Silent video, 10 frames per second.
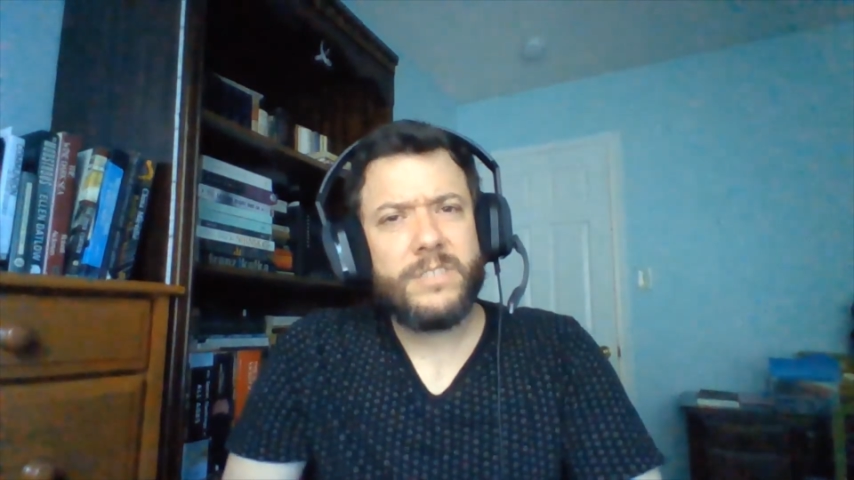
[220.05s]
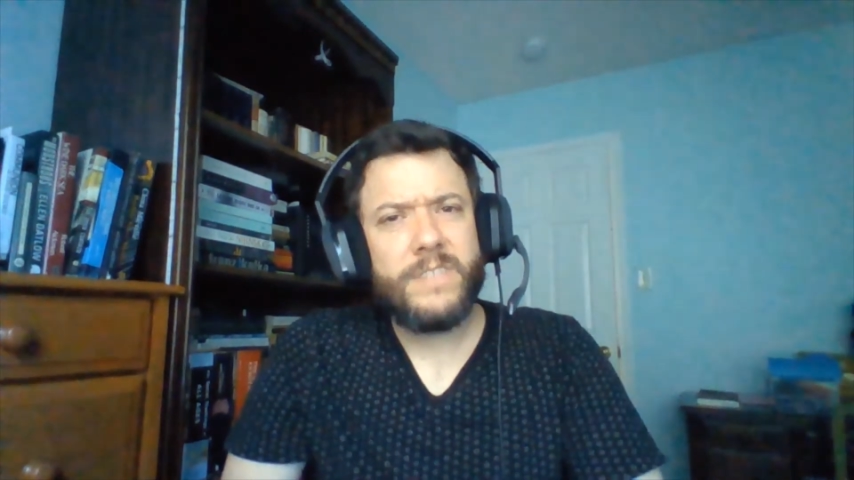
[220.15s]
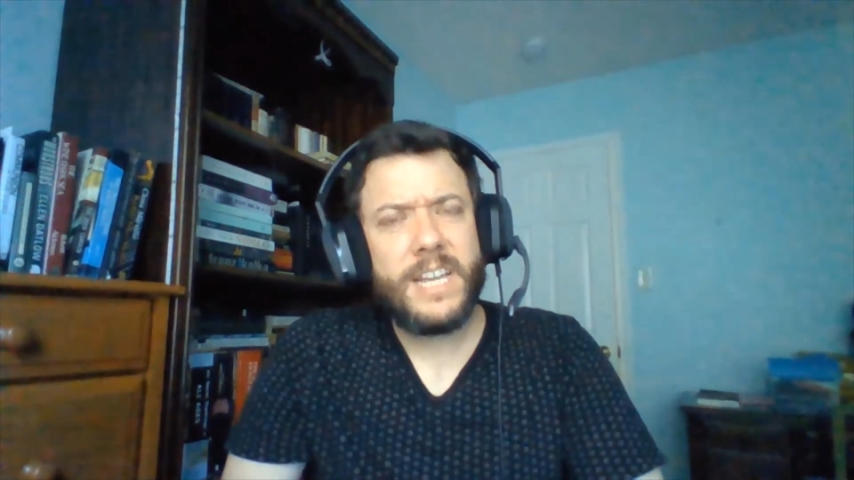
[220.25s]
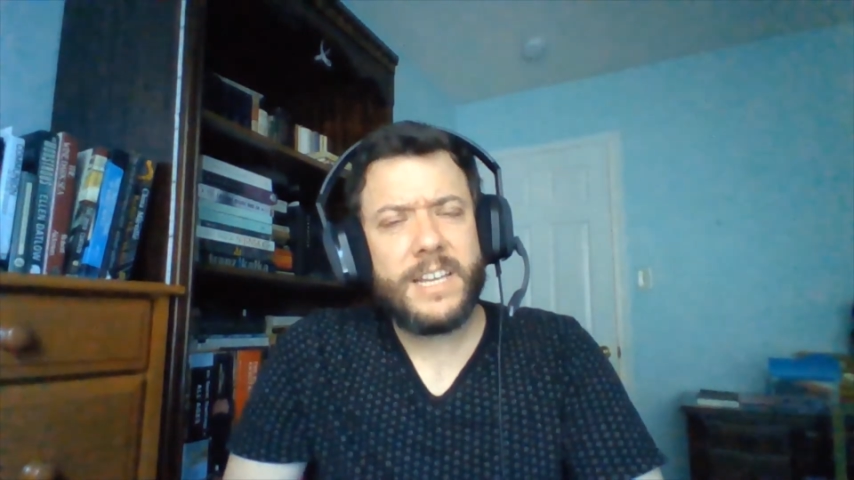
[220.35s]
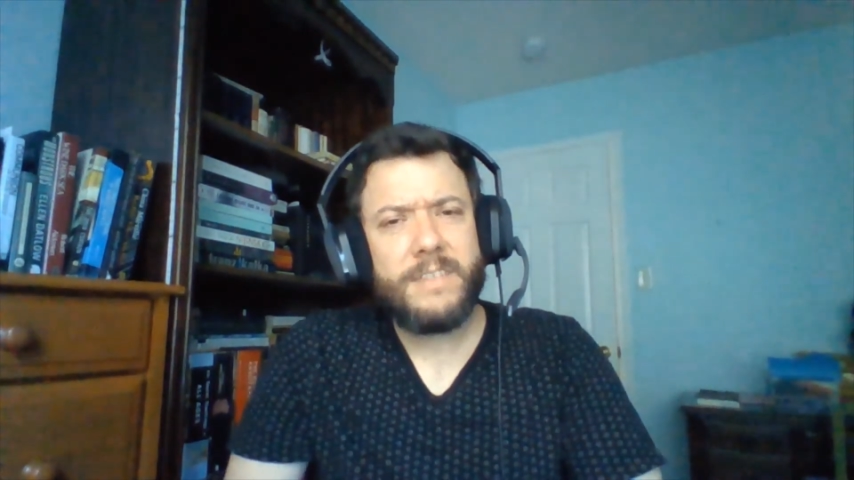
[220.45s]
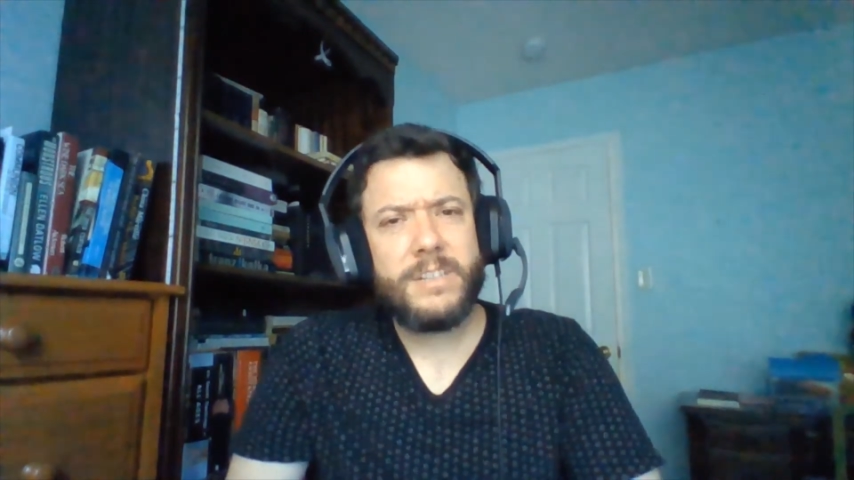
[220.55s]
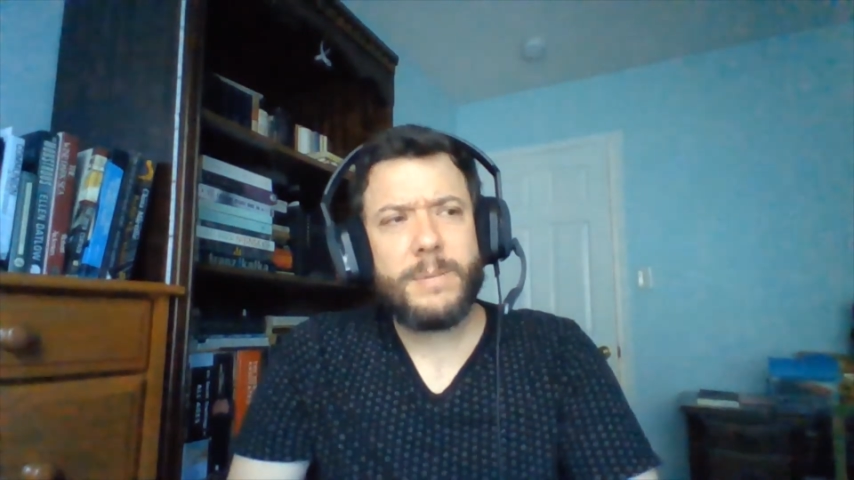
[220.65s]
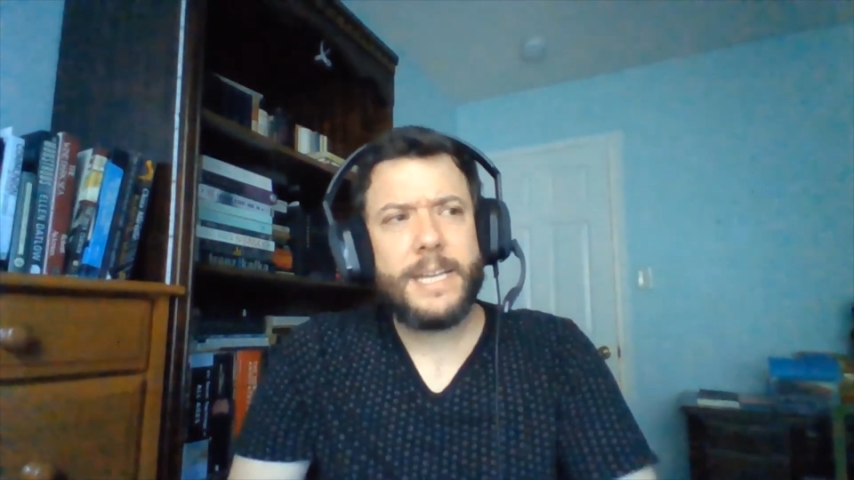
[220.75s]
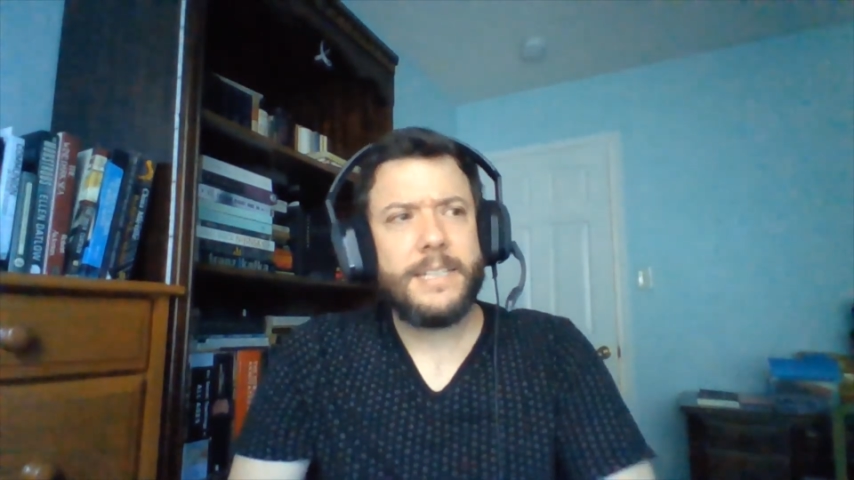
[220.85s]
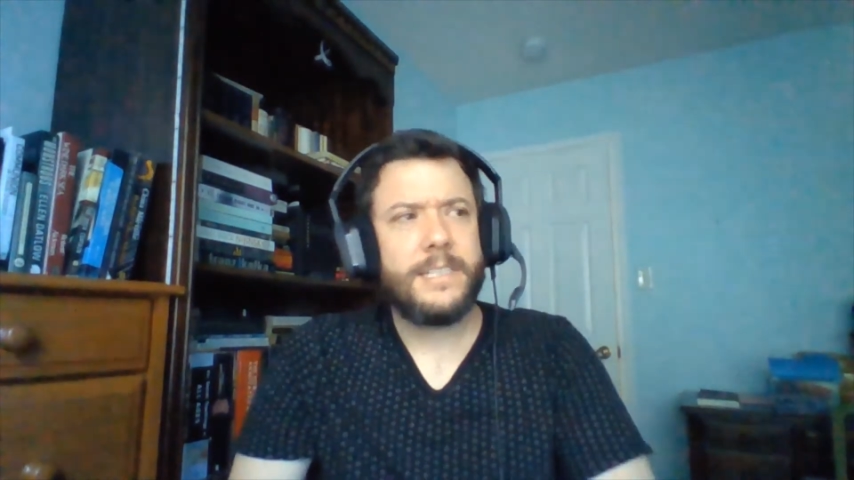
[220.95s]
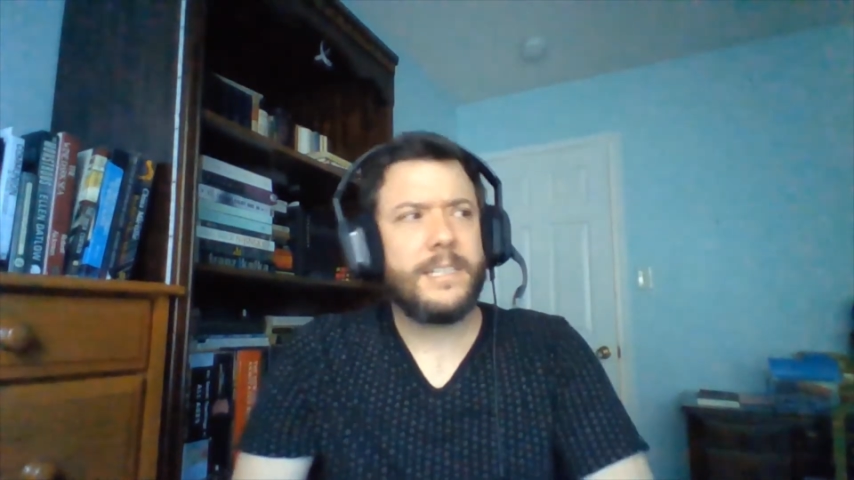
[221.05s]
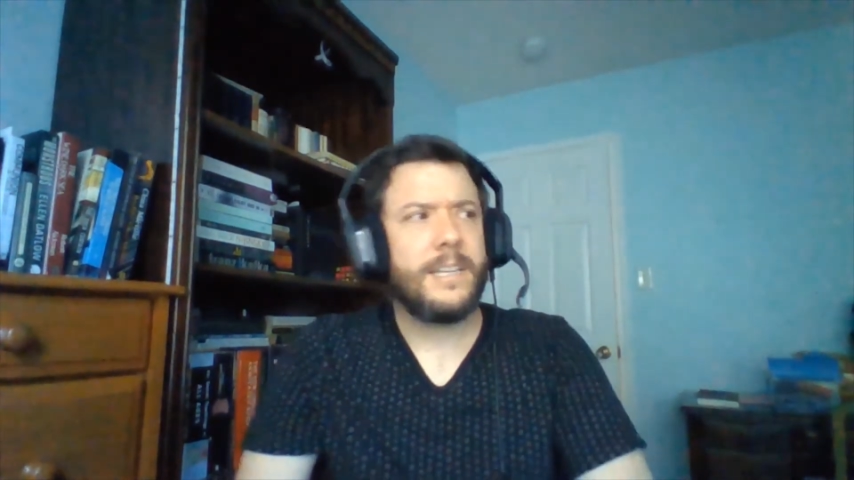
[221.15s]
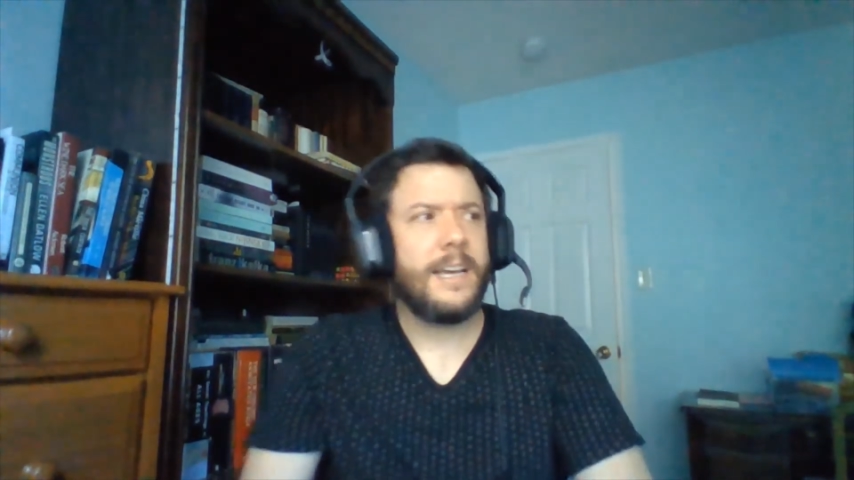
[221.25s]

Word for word: of negative space.